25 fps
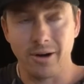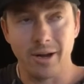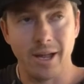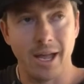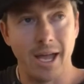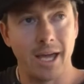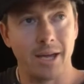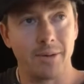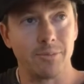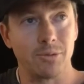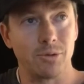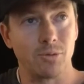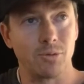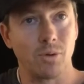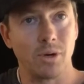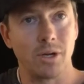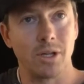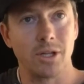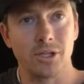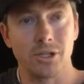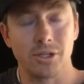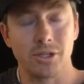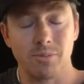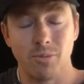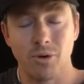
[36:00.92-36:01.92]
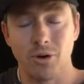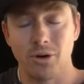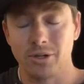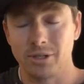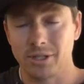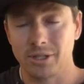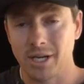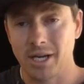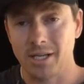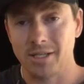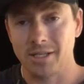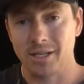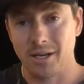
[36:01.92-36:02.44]
Adam's one of the
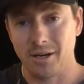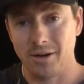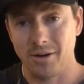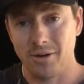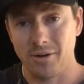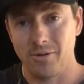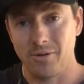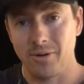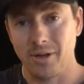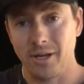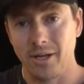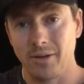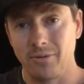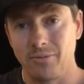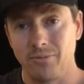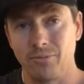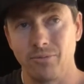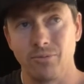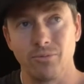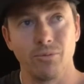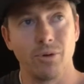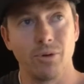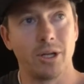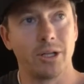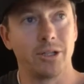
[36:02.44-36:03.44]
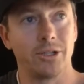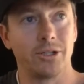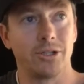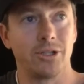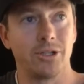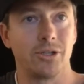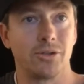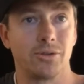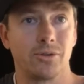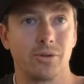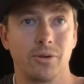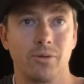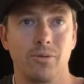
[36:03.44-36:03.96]
smartest guys I know, and Rutledge
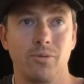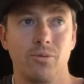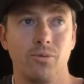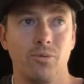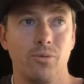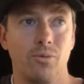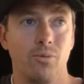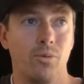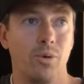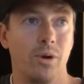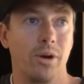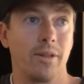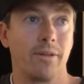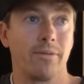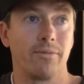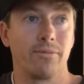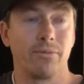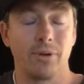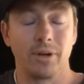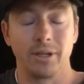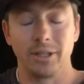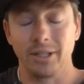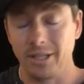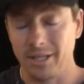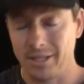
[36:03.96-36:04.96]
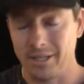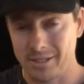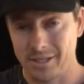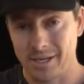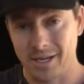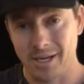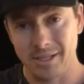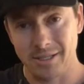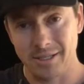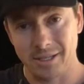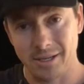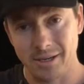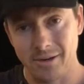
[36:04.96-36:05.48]
is one of the friendliest
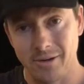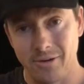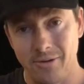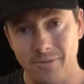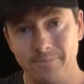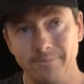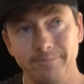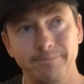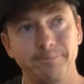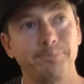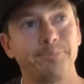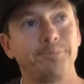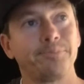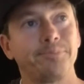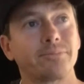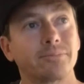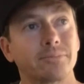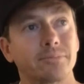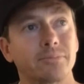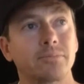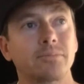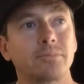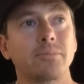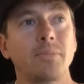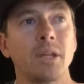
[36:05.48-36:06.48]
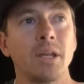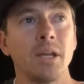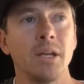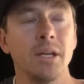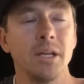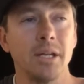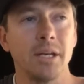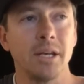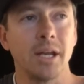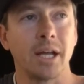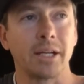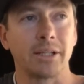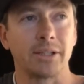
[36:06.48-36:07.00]
guys I know.
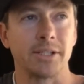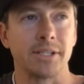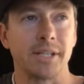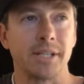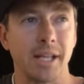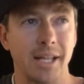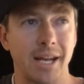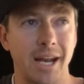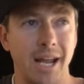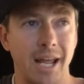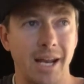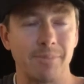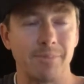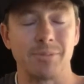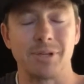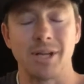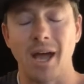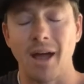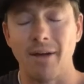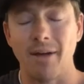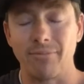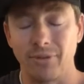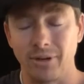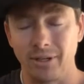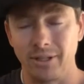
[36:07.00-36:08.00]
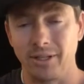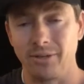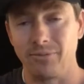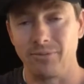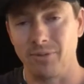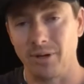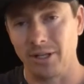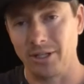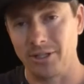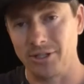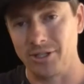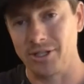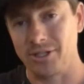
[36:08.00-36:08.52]
Not to say that Adam's not friendly and
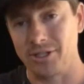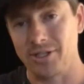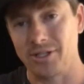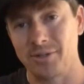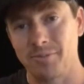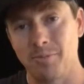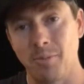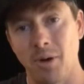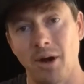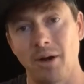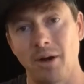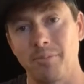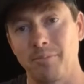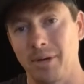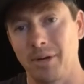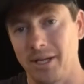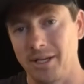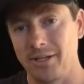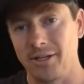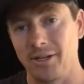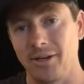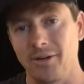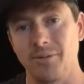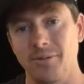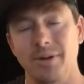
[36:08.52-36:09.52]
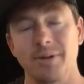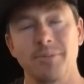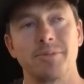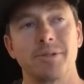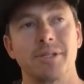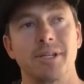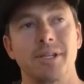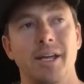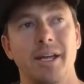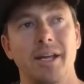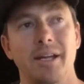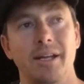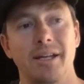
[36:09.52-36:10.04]
Rutledge isn't smart, but you know what I'm
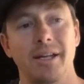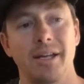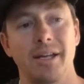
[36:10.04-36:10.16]
saying.